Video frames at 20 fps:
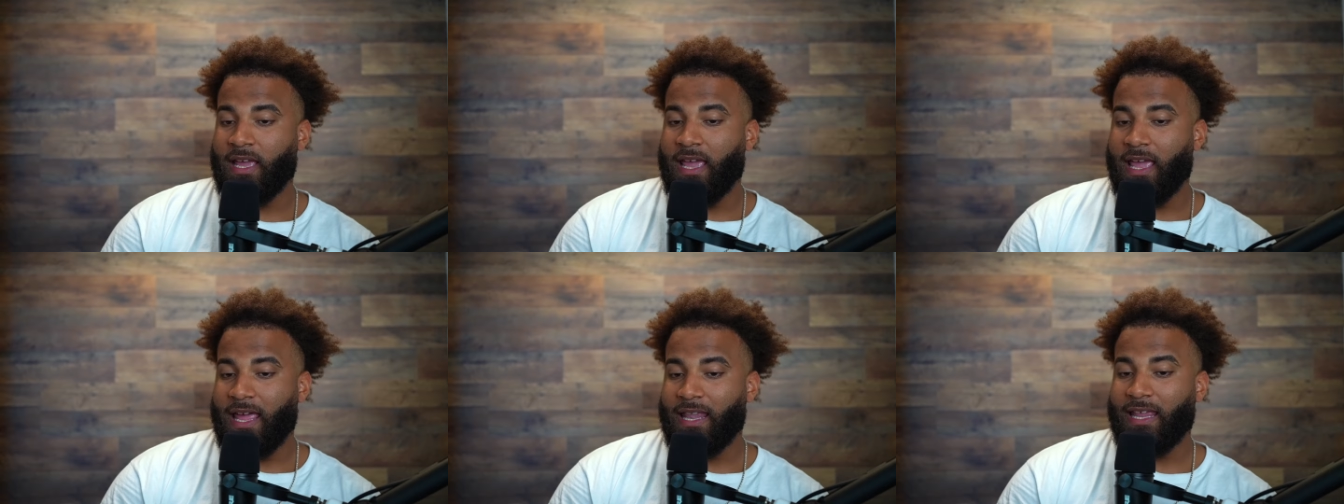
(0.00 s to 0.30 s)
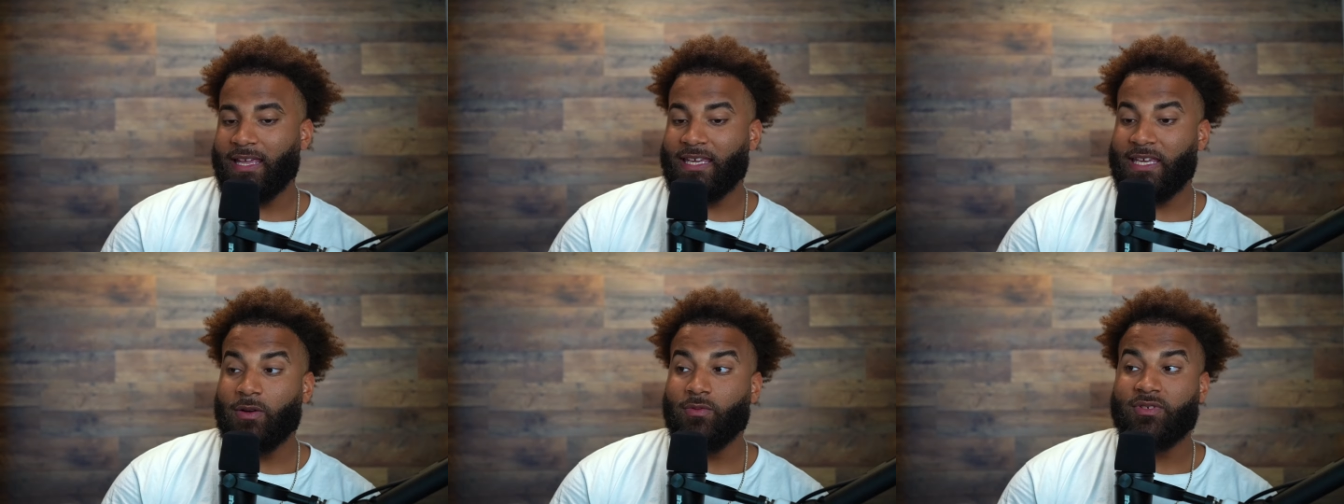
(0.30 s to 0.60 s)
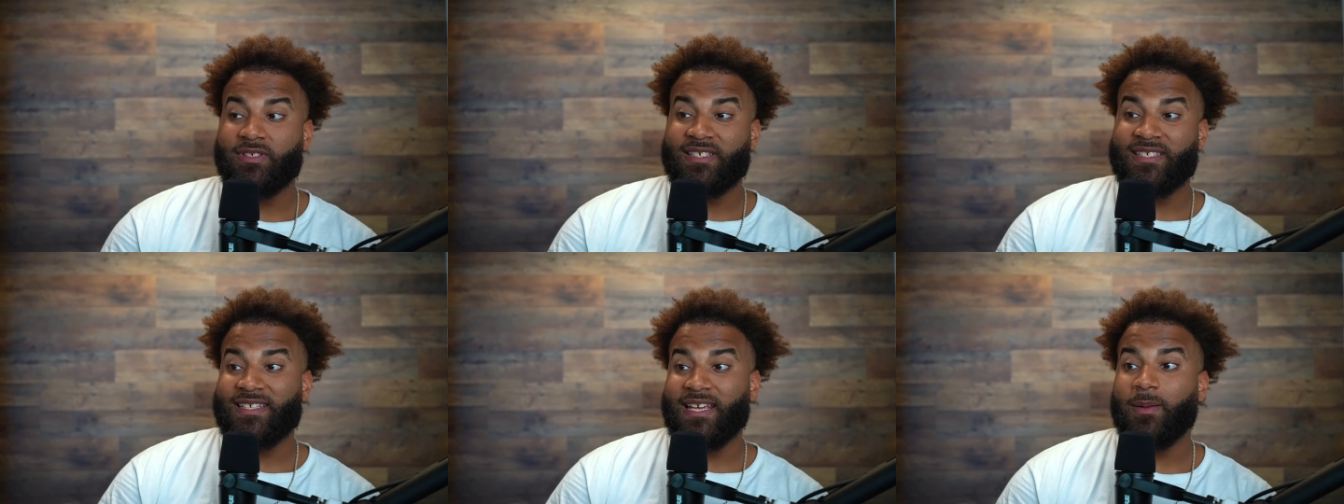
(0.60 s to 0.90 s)
And like he would
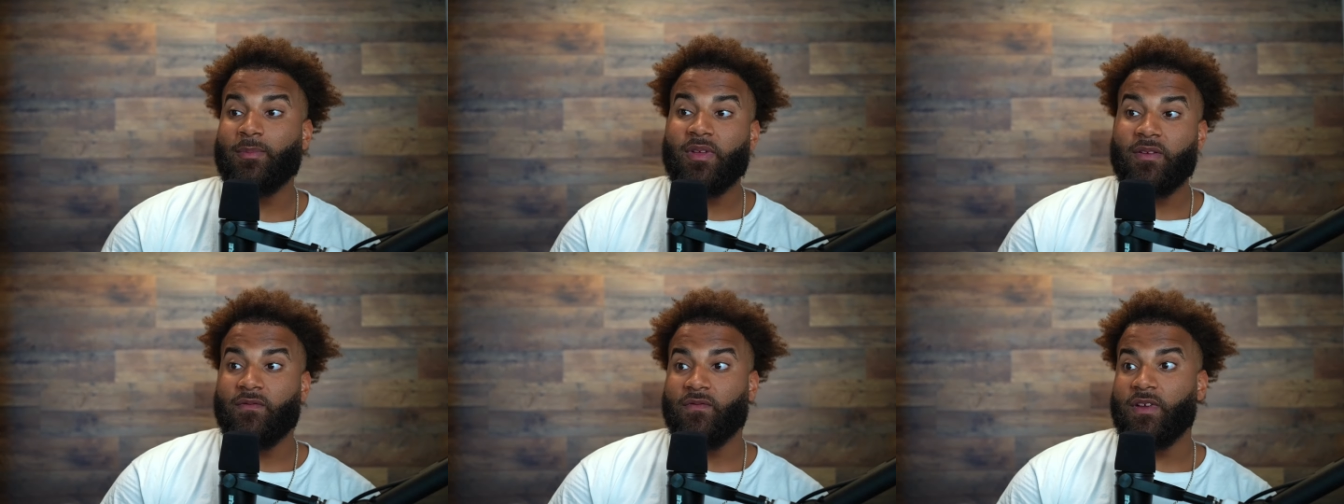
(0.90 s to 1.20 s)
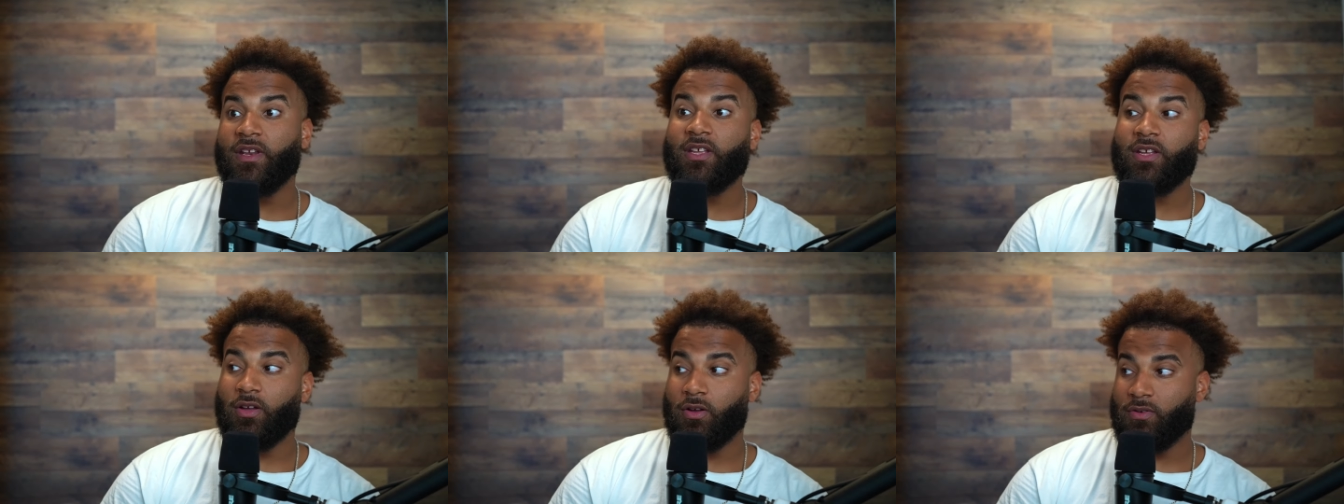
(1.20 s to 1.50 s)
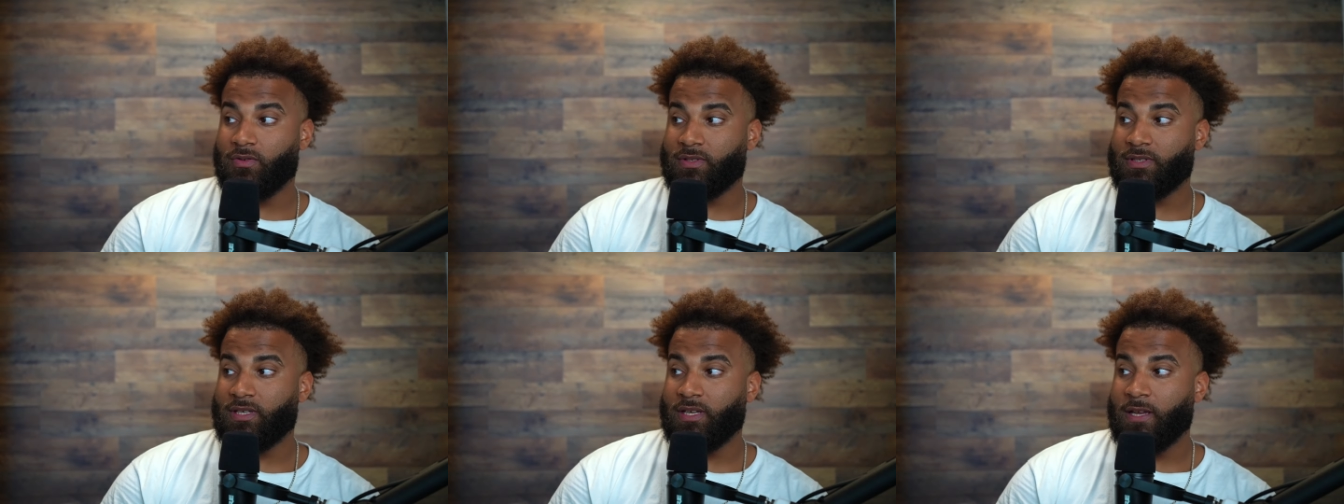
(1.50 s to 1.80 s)
send me
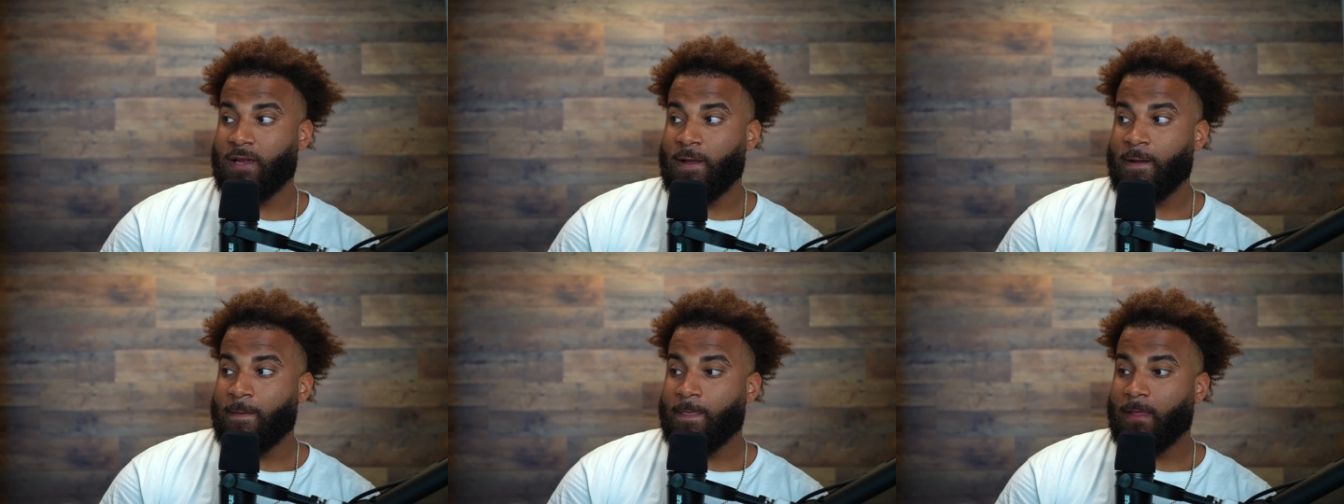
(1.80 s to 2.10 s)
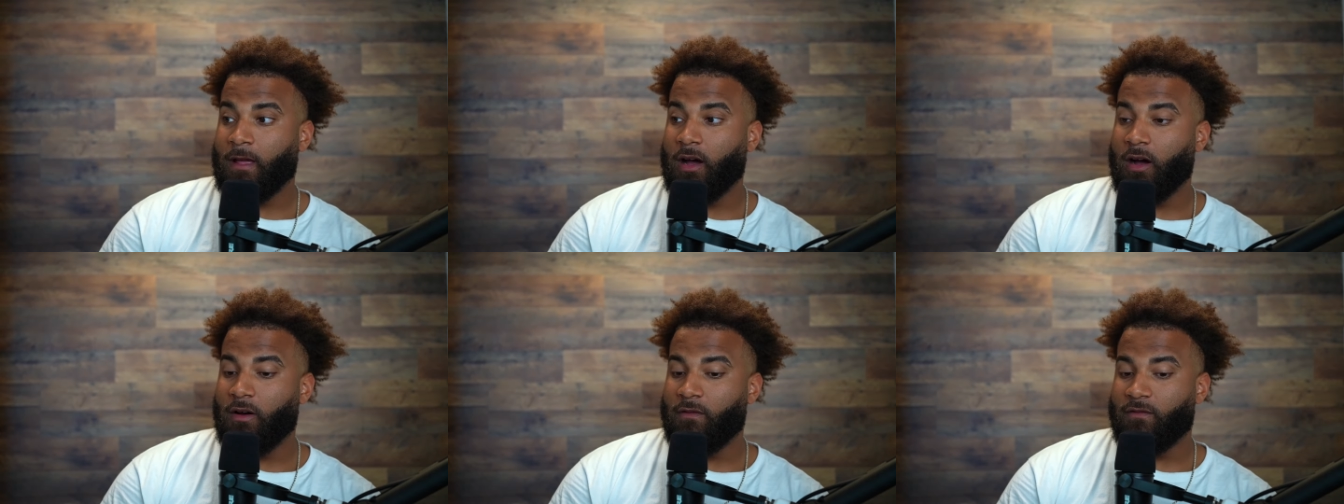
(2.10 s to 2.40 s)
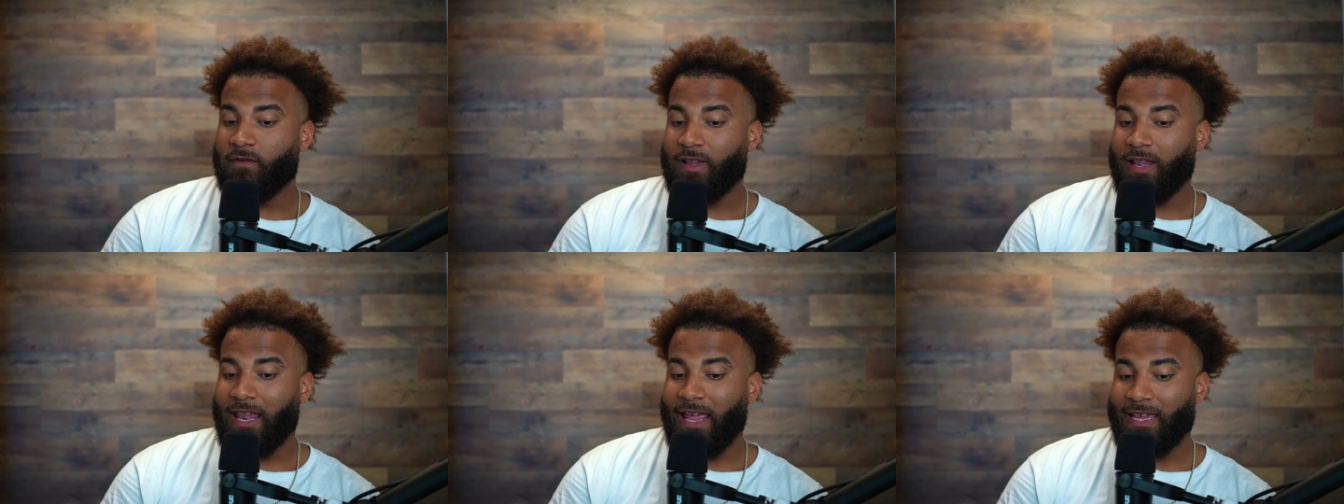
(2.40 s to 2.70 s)
videos of
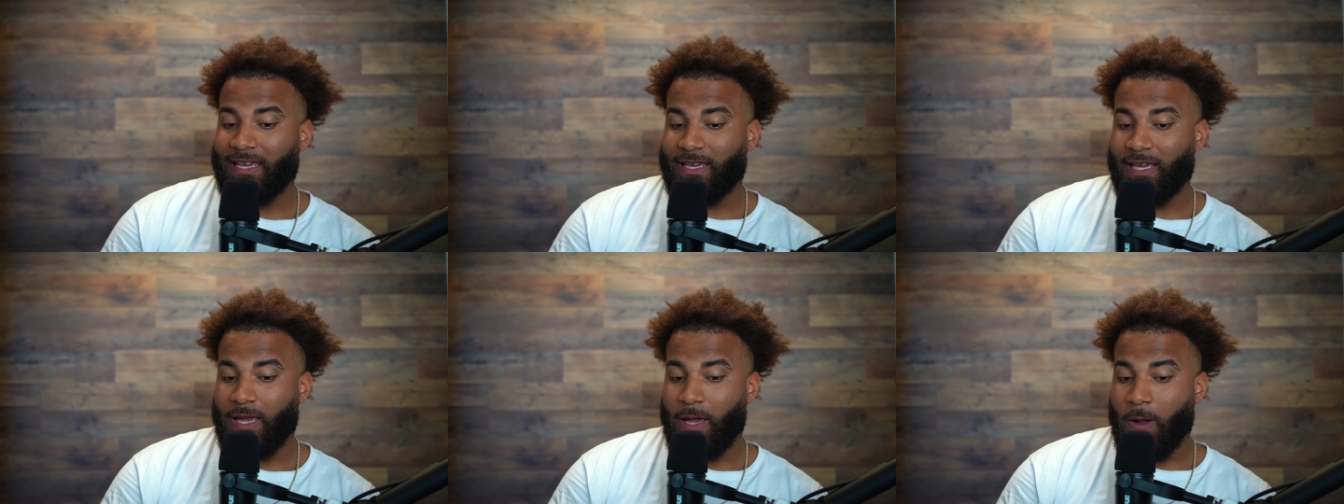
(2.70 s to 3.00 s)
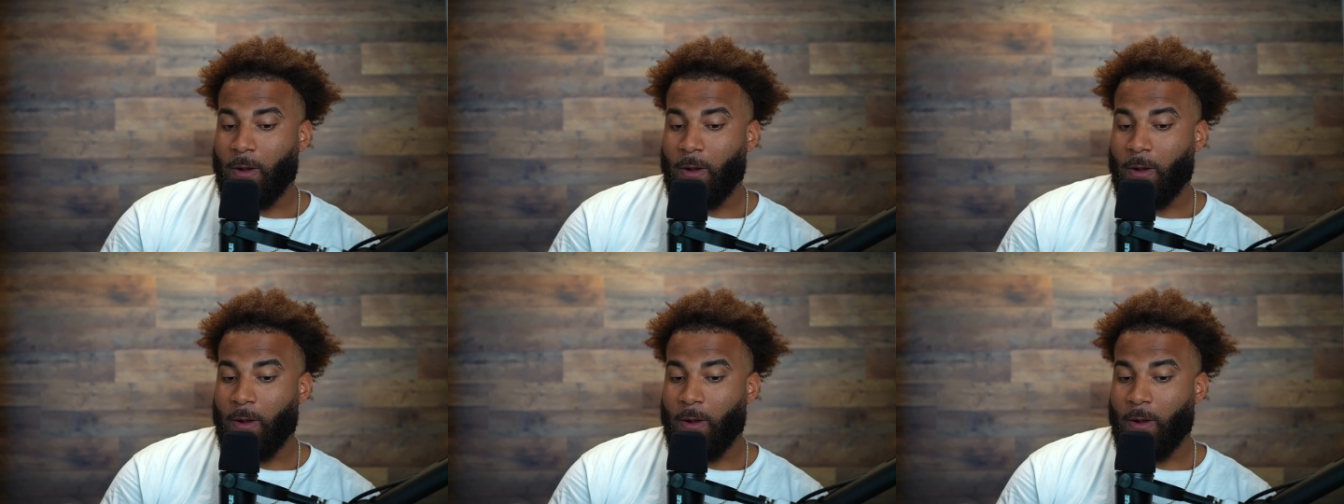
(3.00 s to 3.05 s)
like